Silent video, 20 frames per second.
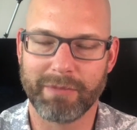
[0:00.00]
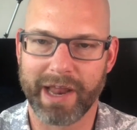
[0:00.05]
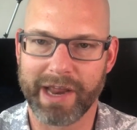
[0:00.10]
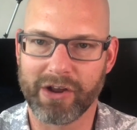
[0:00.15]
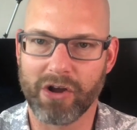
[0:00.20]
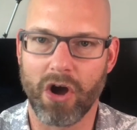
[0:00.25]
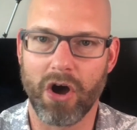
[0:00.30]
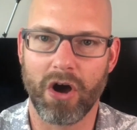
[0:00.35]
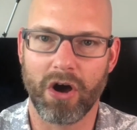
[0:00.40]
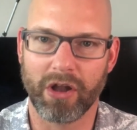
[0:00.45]
like
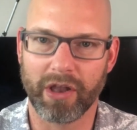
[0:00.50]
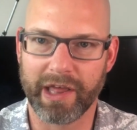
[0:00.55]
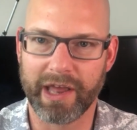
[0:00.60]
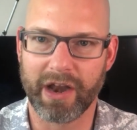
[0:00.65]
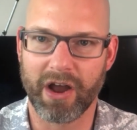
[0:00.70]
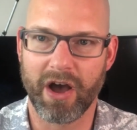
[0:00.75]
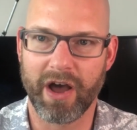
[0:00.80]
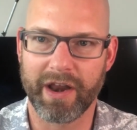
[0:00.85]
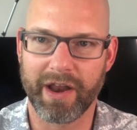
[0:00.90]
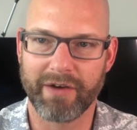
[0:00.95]
all in
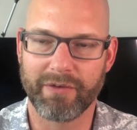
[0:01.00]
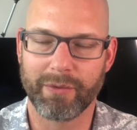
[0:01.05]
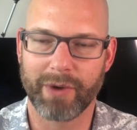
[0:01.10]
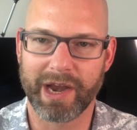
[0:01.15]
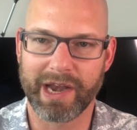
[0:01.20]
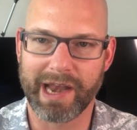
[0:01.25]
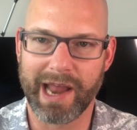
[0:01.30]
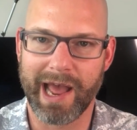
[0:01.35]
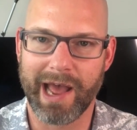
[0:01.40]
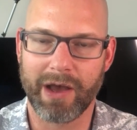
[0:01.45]
on it
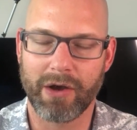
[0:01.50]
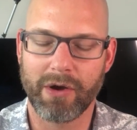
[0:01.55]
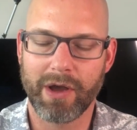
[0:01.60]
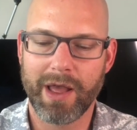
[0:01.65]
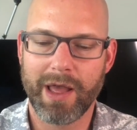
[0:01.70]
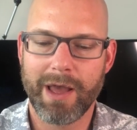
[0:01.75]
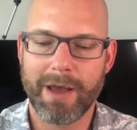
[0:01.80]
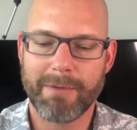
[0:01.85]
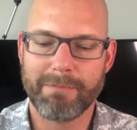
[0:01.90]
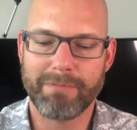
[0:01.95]
right now.
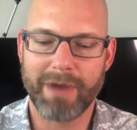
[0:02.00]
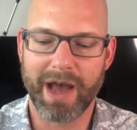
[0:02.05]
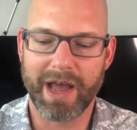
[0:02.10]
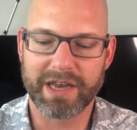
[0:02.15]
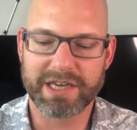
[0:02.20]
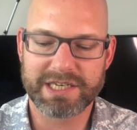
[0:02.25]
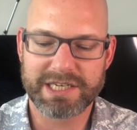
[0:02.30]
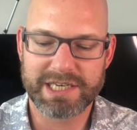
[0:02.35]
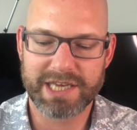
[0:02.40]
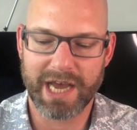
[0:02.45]

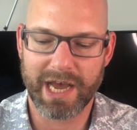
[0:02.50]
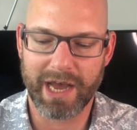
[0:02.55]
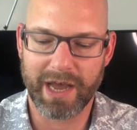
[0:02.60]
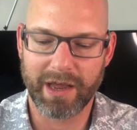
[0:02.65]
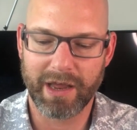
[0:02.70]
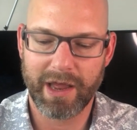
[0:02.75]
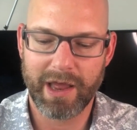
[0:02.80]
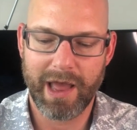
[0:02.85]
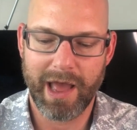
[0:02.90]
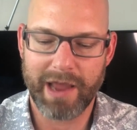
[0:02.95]
But
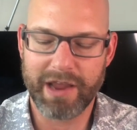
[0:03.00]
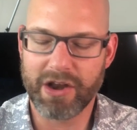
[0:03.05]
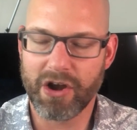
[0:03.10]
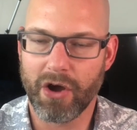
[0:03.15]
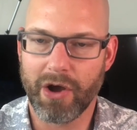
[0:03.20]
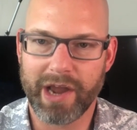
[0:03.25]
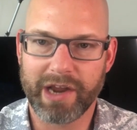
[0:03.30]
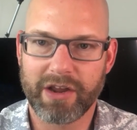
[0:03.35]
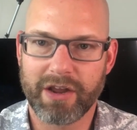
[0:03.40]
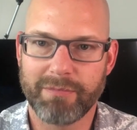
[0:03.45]

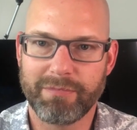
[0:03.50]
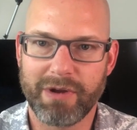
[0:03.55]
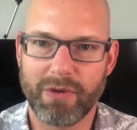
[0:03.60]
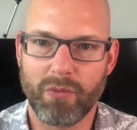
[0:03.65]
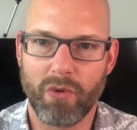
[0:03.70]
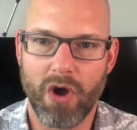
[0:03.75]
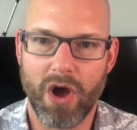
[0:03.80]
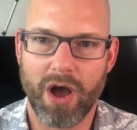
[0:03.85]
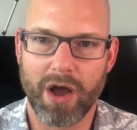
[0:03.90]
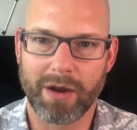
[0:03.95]
I could be
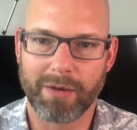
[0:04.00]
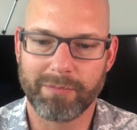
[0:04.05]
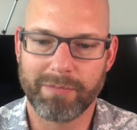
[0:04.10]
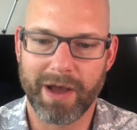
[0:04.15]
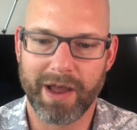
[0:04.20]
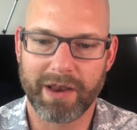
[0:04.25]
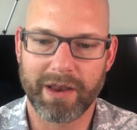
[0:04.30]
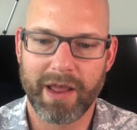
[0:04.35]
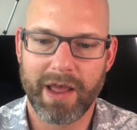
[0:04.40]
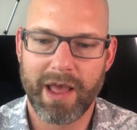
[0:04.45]
wrong.
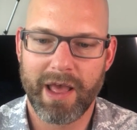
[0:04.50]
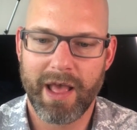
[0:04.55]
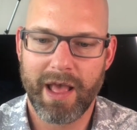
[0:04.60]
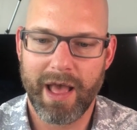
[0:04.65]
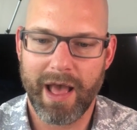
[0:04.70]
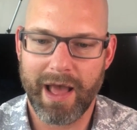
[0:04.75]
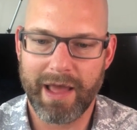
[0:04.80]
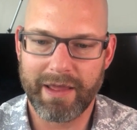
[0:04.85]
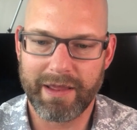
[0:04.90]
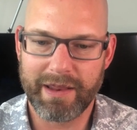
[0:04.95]
But
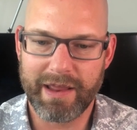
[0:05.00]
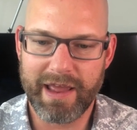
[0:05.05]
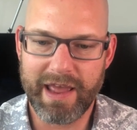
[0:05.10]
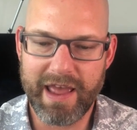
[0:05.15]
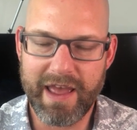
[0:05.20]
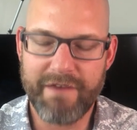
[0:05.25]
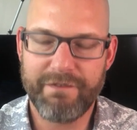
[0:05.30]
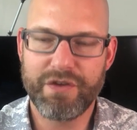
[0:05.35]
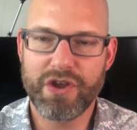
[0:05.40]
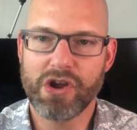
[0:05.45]

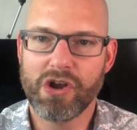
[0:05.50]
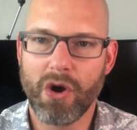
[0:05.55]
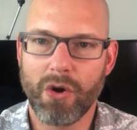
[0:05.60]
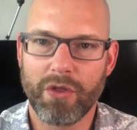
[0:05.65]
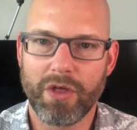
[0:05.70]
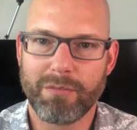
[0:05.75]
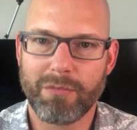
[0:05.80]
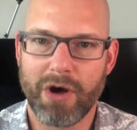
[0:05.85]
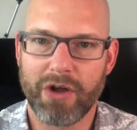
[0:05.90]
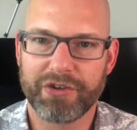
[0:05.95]
if you go
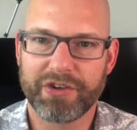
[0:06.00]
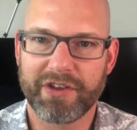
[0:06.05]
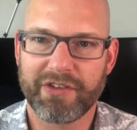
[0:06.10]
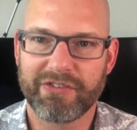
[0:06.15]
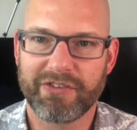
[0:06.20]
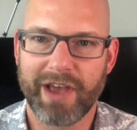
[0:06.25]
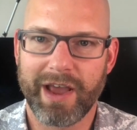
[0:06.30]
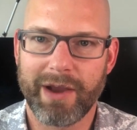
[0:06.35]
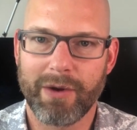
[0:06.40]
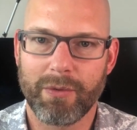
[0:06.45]
the
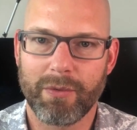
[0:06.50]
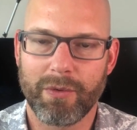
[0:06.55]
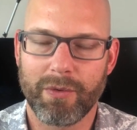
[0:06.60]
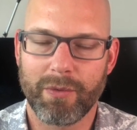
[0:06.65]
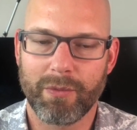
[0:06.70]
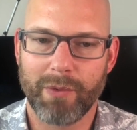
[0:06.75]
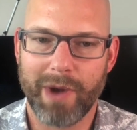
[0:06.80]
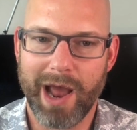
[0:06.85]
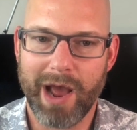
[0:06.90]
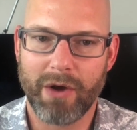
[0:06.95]
multi-site
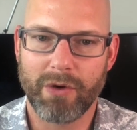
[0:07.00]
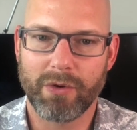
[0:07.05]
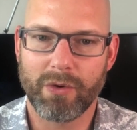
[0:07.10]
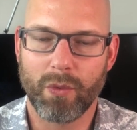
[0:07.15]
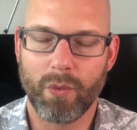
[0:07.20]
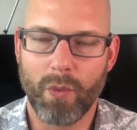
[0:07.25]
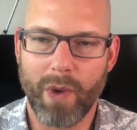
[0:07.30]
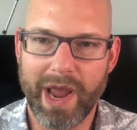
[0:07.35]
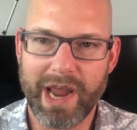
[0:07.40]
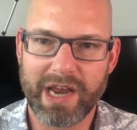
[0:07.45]
route,
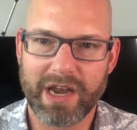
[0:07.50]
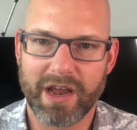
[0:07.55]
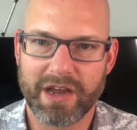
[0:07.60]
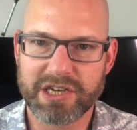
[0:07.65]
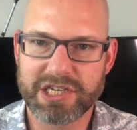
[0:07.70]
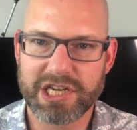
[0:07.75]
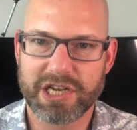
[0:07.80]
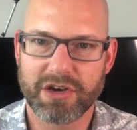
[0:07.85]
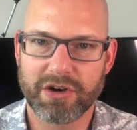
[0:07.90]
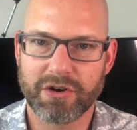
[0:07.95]
wait
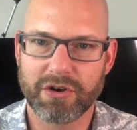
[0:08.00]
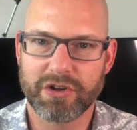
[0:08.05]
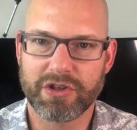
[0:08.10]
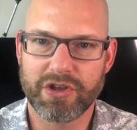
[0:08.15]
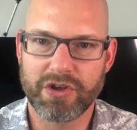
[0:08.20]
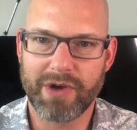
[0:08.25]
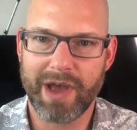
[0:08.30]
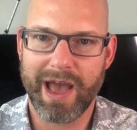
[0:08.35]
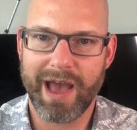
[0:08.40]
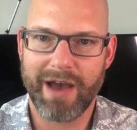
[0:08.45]
until
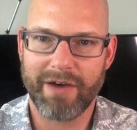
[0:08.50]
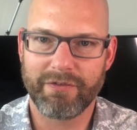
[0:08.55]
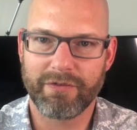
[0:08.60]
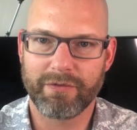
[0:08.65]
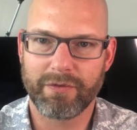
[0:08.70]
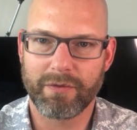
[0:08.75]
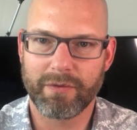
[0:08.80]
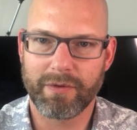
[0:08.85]
you have